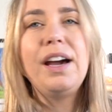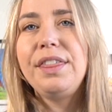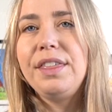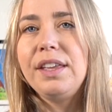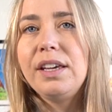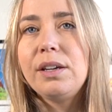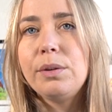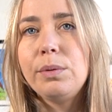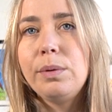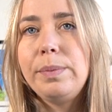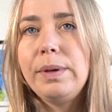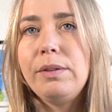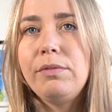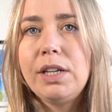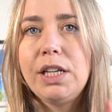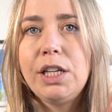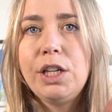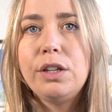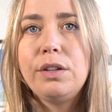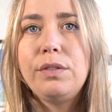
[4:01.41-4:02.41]
I think it would be
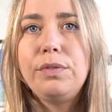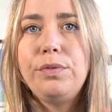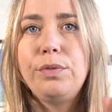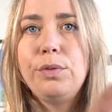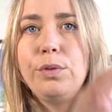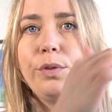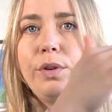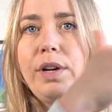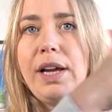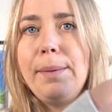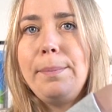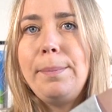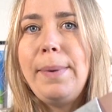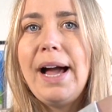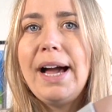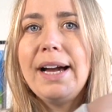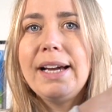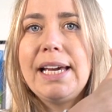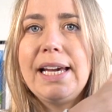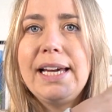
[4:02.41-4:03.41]
really good for like
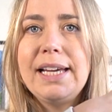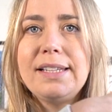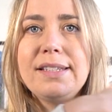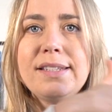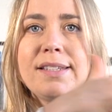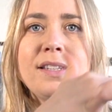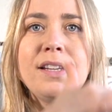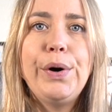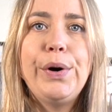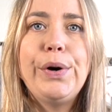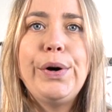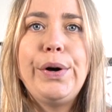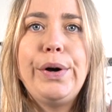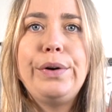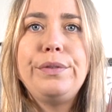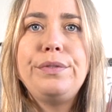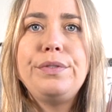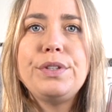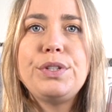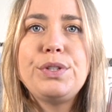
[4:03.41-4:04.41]
packets
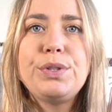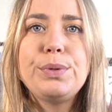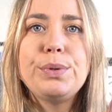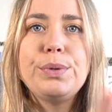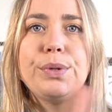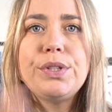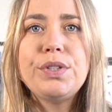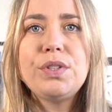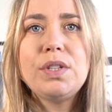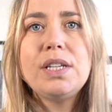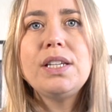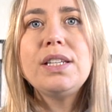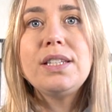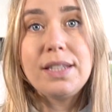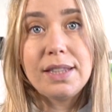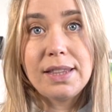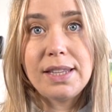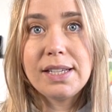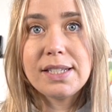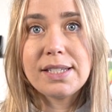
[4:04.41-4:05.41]
of sauces
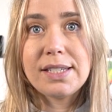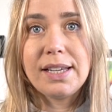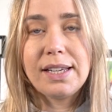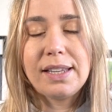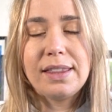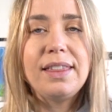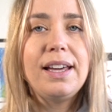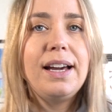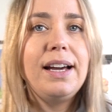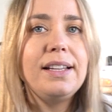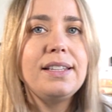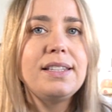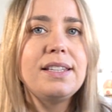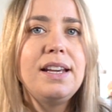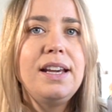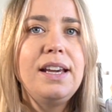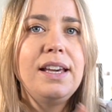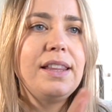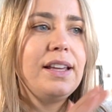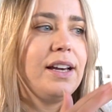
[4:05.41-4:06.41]
and things like that
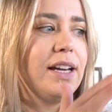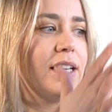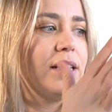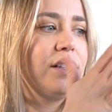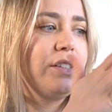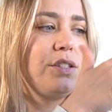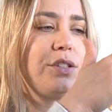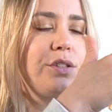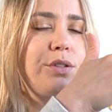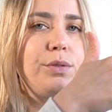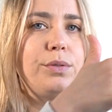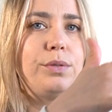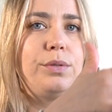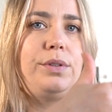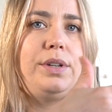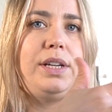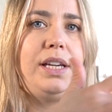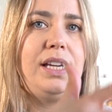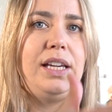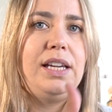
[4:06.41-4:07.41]
that I can
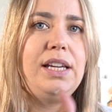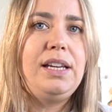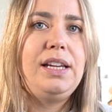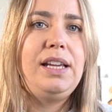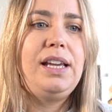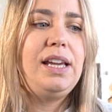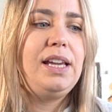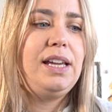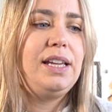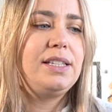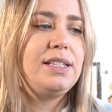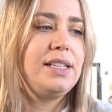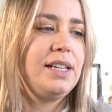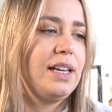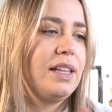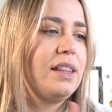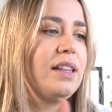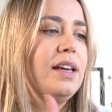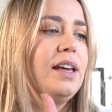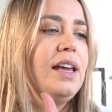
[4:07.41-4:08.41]
store in here
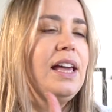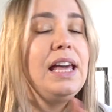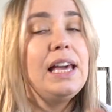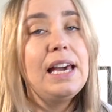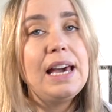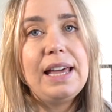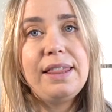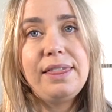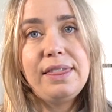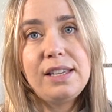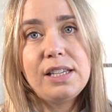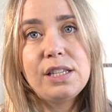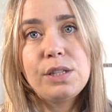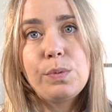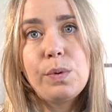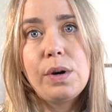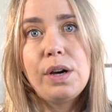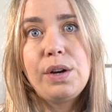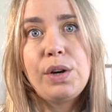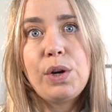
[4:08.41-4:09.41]
together, and this
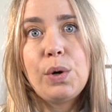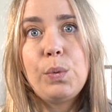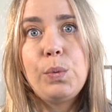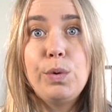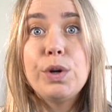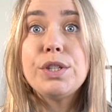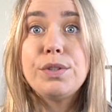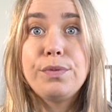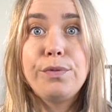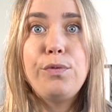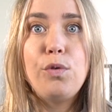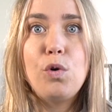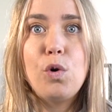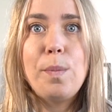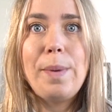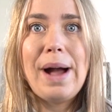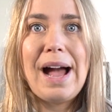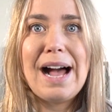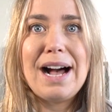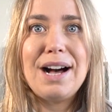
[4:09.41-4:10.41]
one was
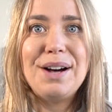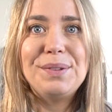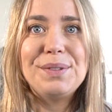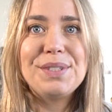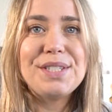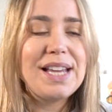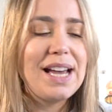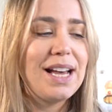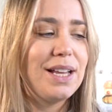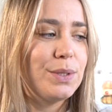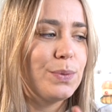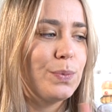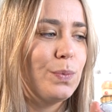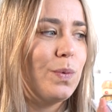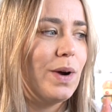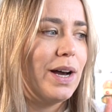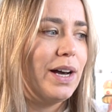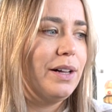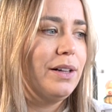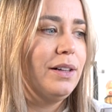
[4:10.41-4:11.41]
£4 as
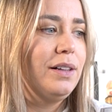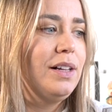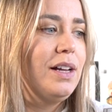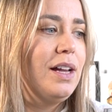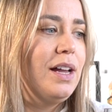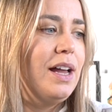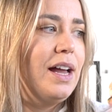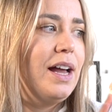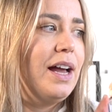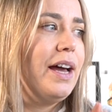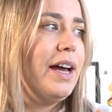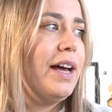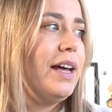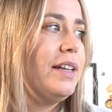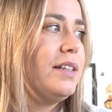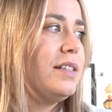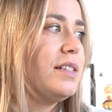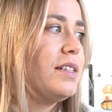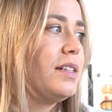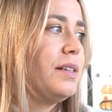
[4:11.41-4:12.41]
well,
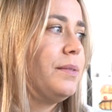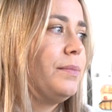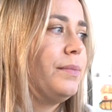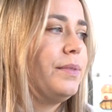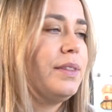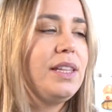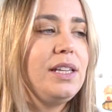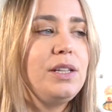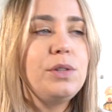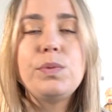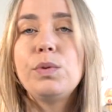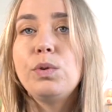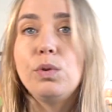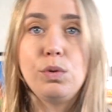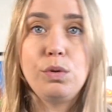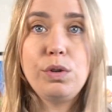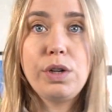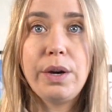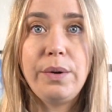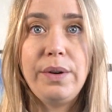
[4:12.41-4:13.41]
and these will
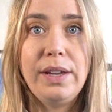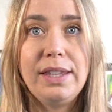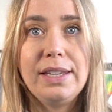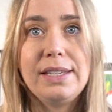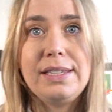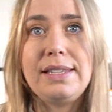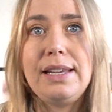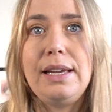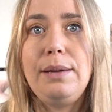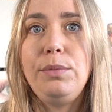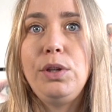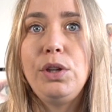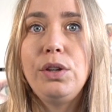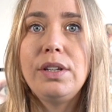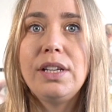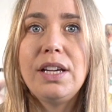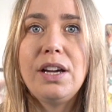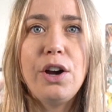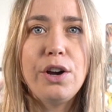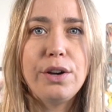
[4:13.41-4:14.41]
all go in the same
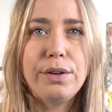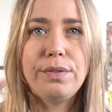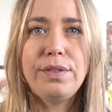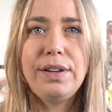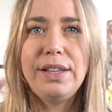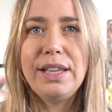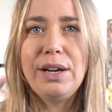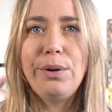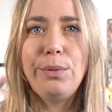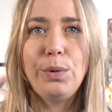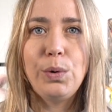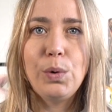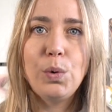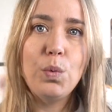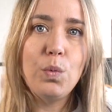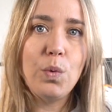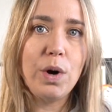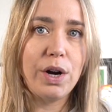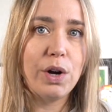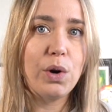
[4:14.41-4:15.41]
unit. Hopefully they will
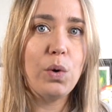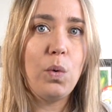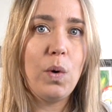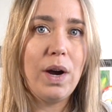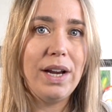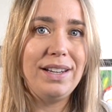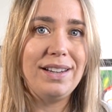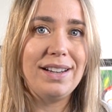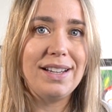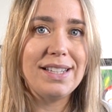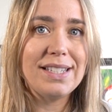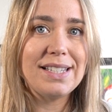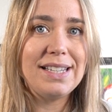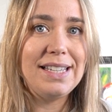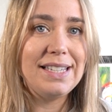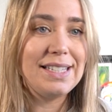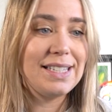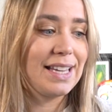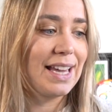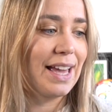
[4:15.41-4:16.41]
all work quite
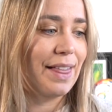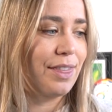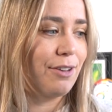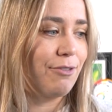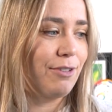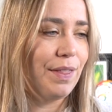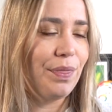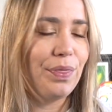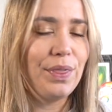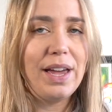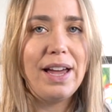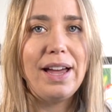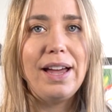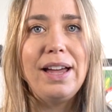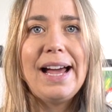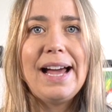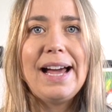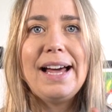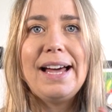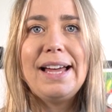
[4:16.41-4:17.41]
nicely together in
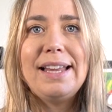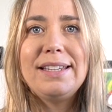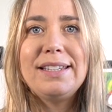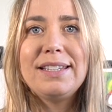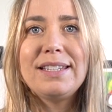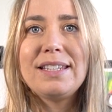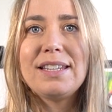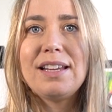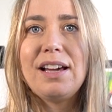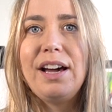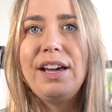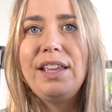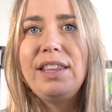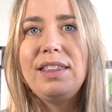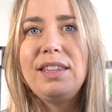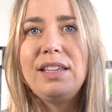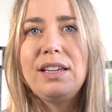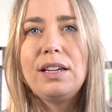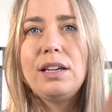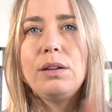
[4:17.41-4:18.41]
there, and I
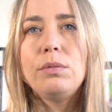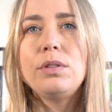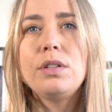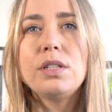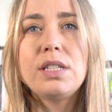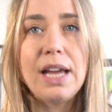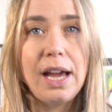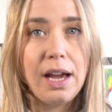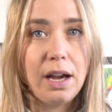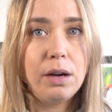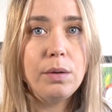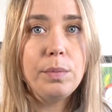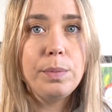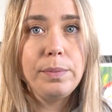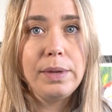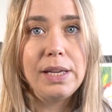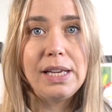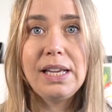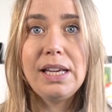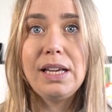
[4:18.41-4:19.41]
think it will just help
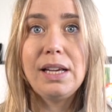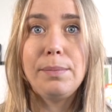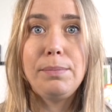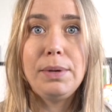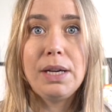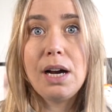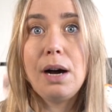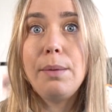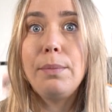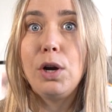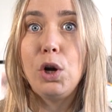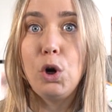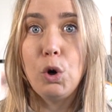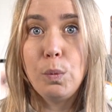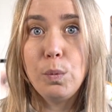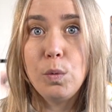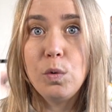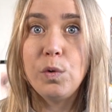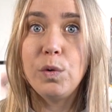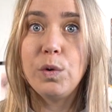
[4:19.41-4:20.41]
me become a
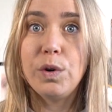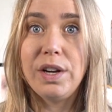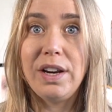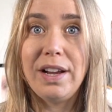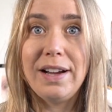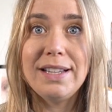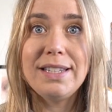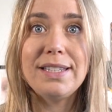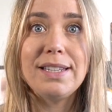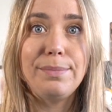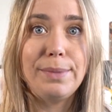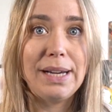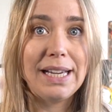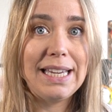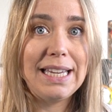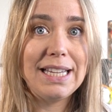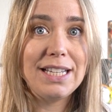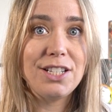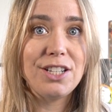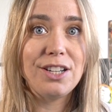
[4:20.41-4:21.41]
lot more organised in my
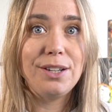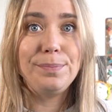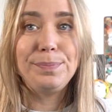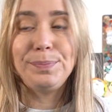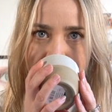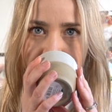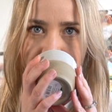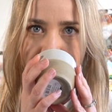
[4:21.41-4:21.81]
kitchen.